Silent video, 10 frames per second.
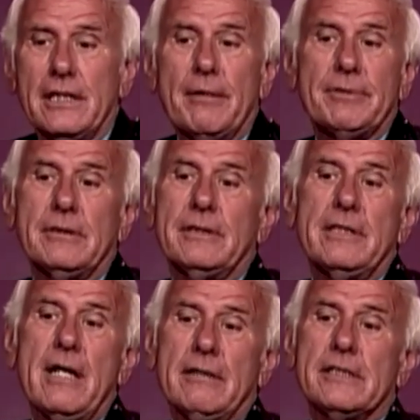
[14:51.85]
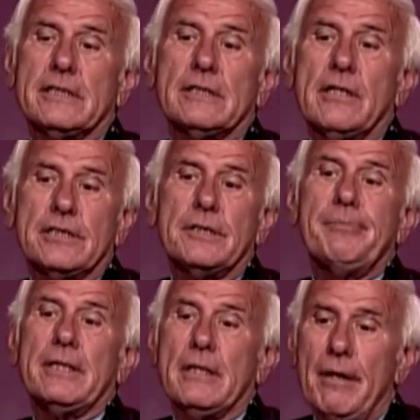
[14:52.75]
And I'm telling you now, this starts to
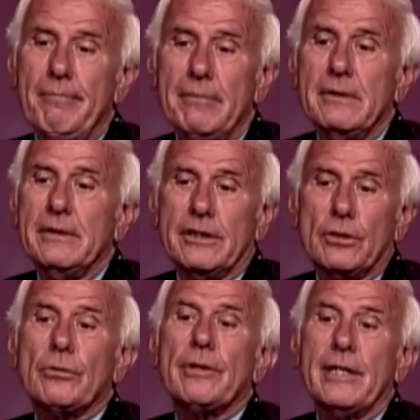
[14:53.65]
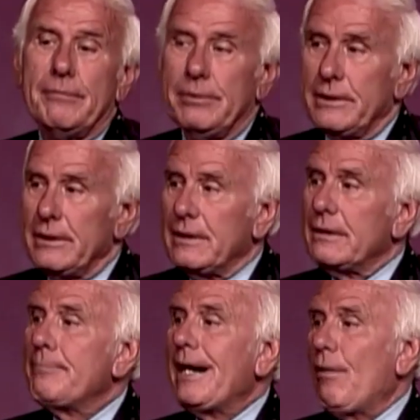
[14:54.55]
become incredibly
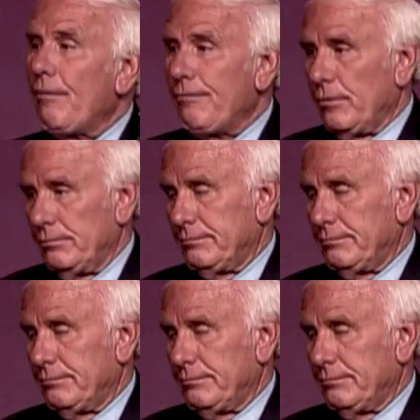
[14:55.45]
powerful.